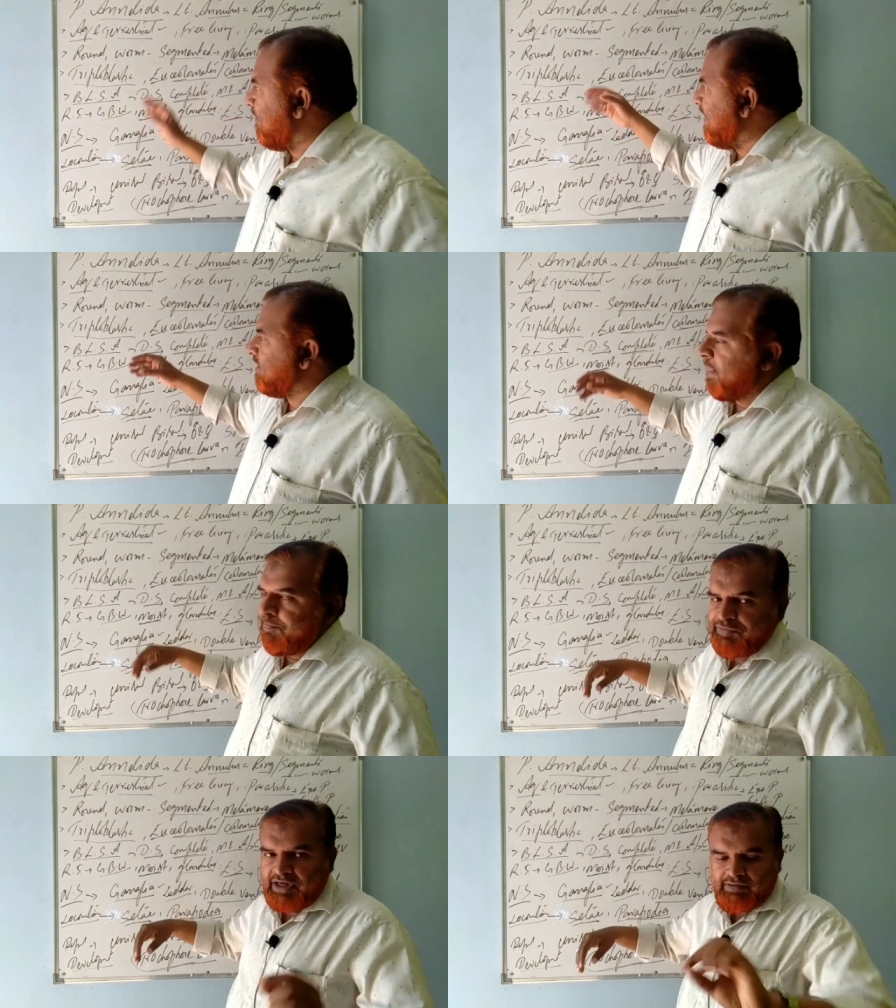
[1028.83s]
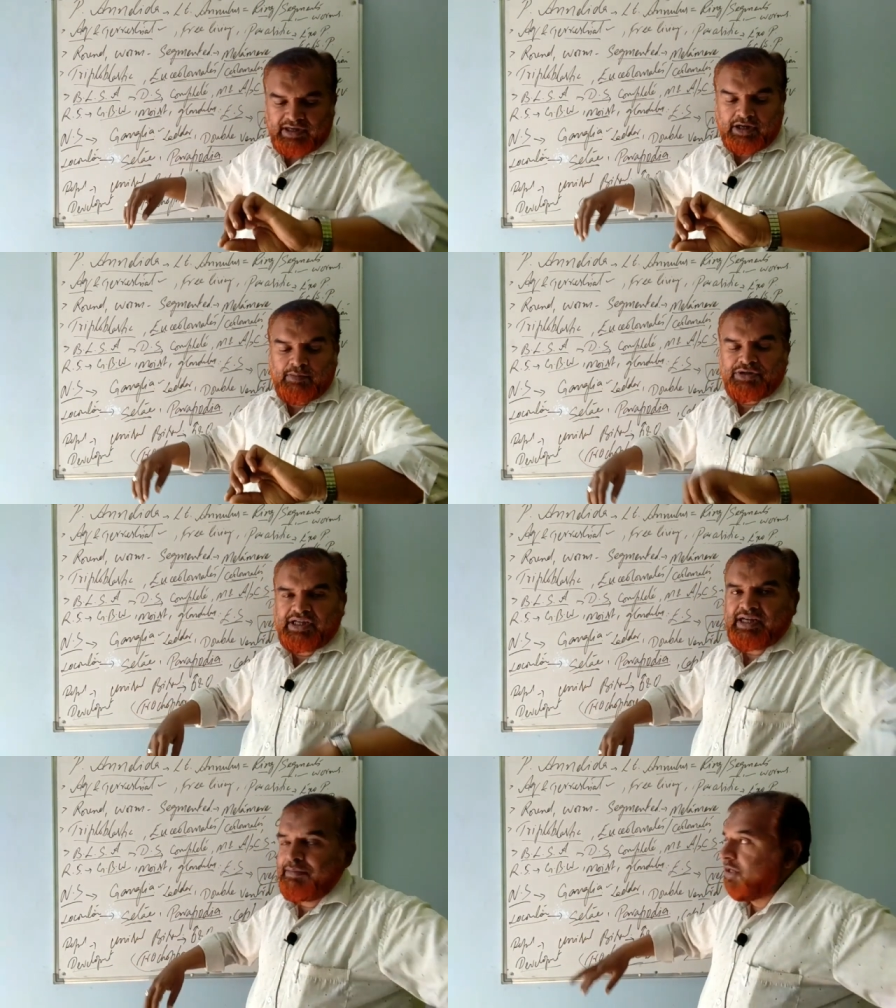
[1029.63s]
revise. Then we will talk about
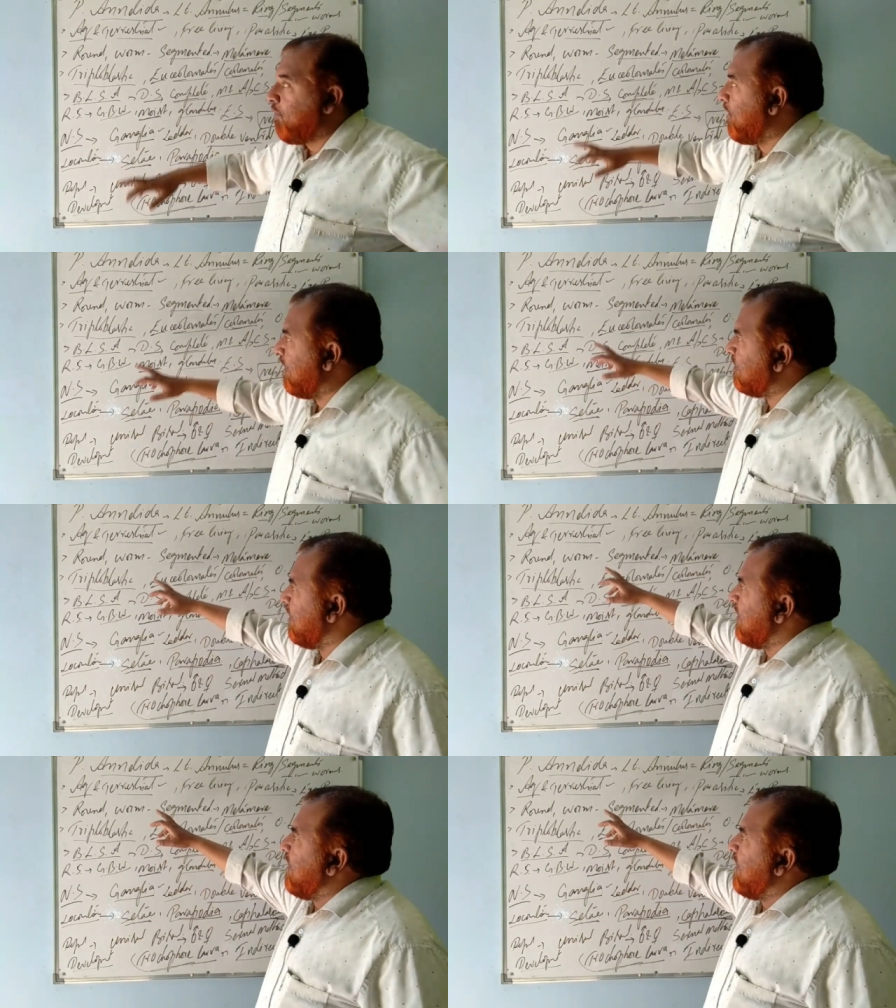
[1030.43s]
the economic importance.